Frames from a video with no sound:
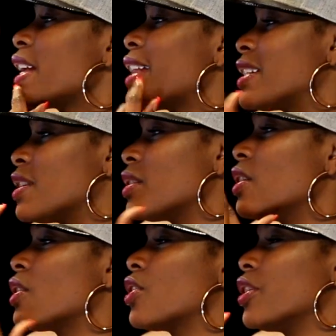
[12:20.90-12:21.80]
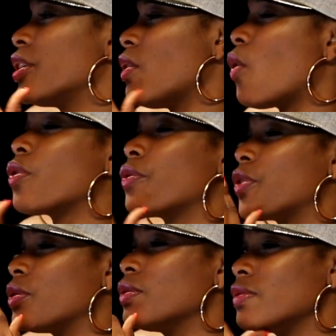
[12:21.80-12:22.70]
say that's a good
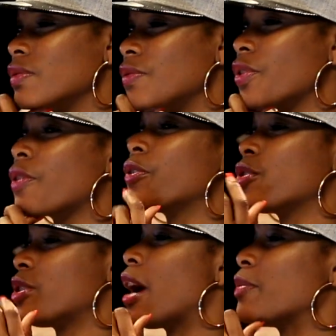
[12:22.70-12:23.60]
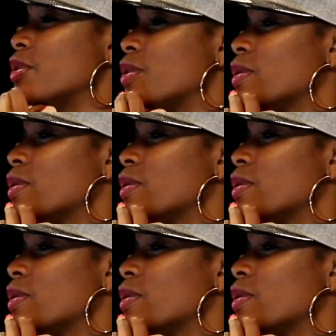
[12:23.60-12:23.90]
overview for the first timers.